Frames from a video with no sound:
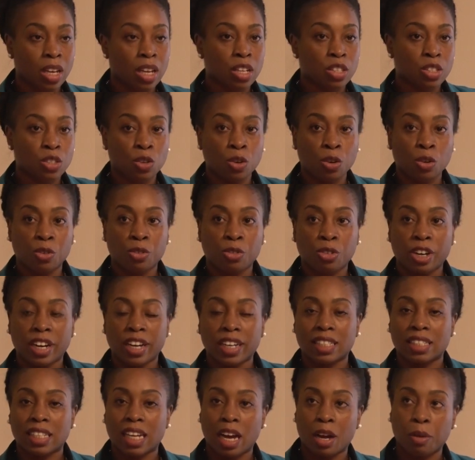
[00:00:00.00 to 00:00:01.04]
So for
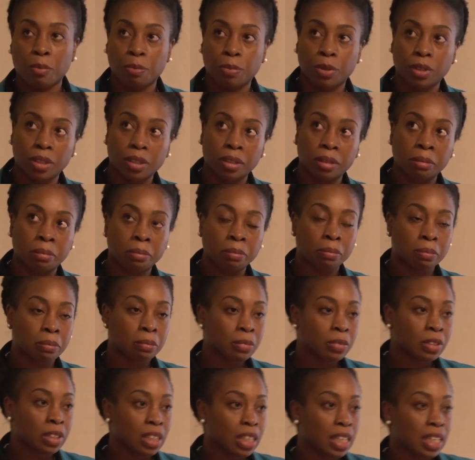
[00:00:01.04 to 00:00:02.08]
example,
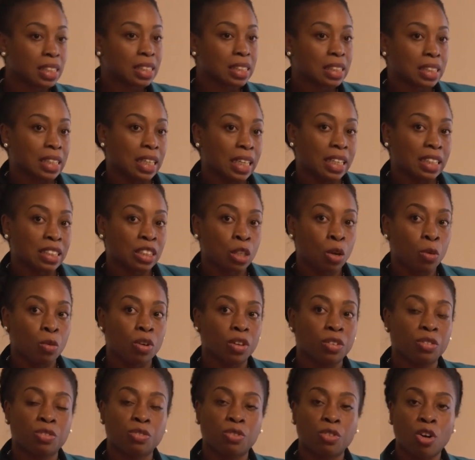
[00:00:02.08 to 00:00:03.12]
let's say
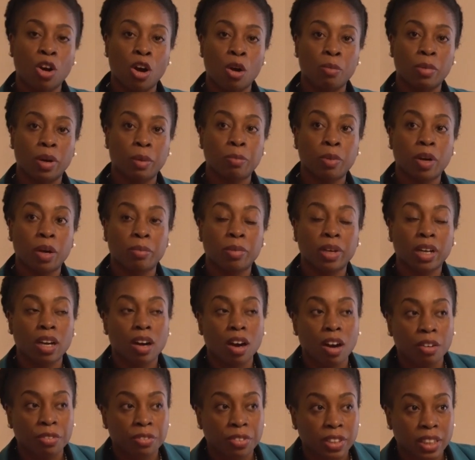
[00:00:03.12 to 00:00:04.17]
someone from a public
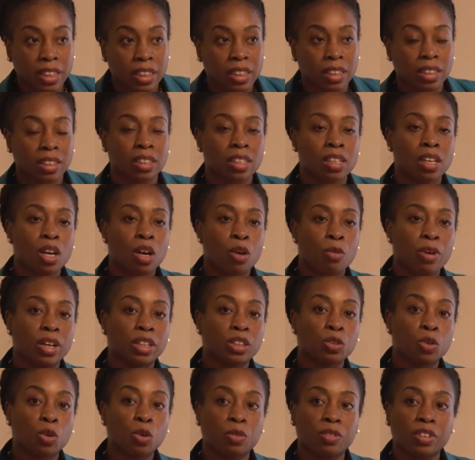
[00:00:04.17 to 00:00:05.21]
office
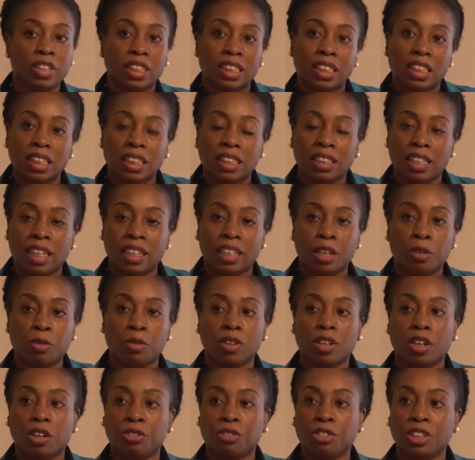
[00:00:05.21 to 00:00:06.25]
went overseas and they
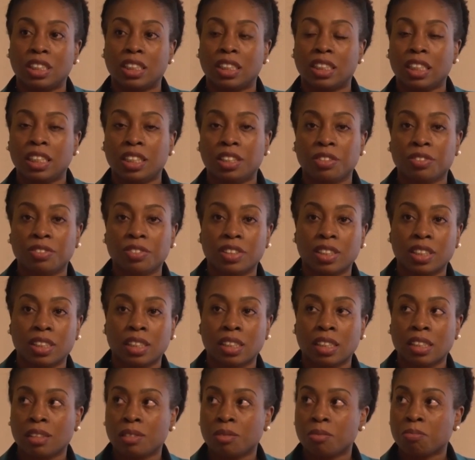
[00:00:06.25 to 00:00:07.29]
would have received
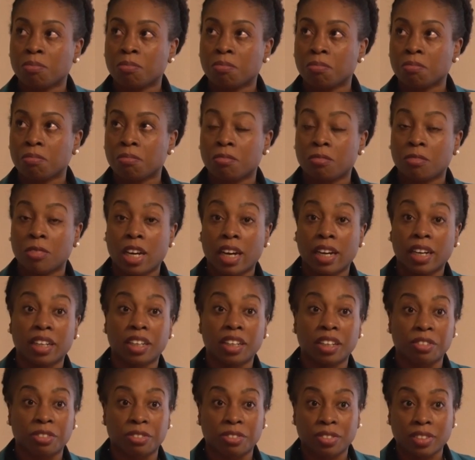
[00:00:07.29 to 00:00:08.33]
a
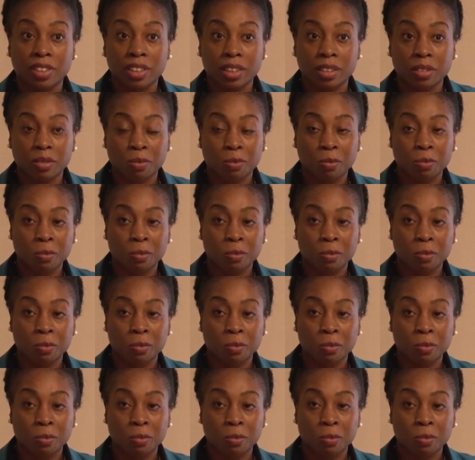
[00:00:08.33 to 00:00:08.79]
gift.